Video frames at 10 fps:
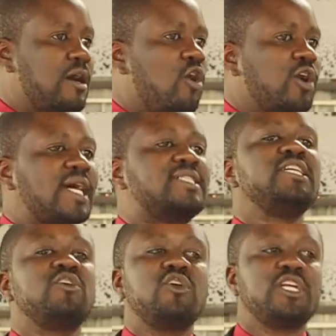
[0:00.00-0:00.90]
or
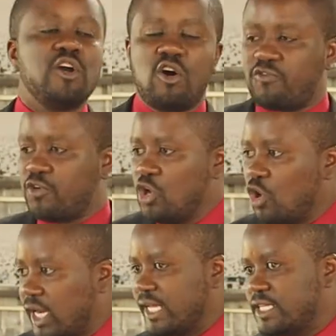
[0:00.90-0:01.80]
category of
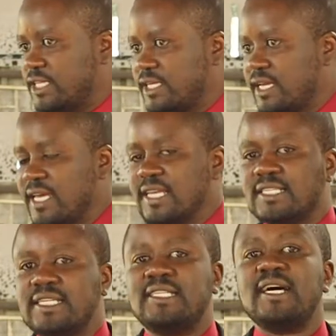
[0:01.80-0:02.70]
knowledge
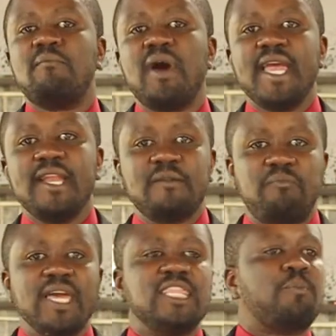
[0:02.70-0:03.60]
is
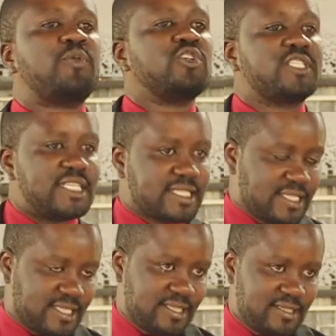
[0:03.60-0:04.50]
determined by the
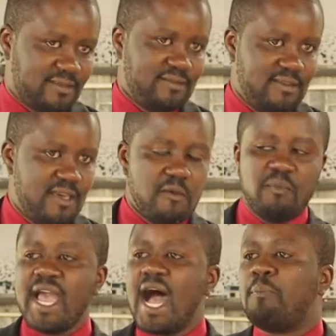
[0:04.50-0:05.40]
process,
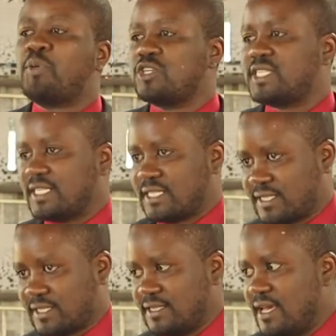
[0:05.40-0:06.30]
by a
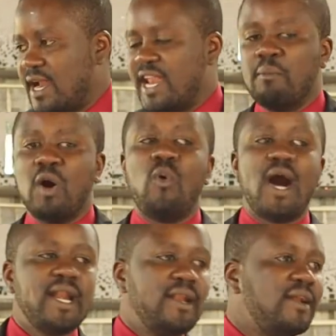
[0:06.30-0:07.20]
process. Number
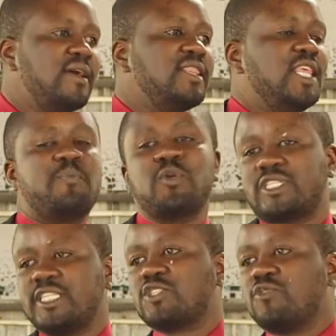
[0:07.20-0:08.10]
one, the
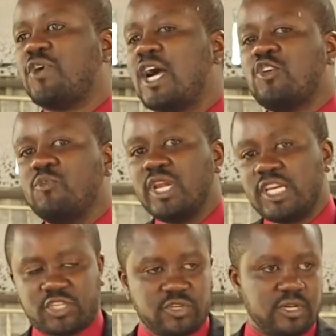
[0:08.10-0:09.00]
process of
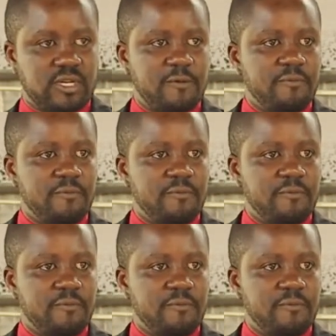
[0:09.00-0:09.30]
accumulation.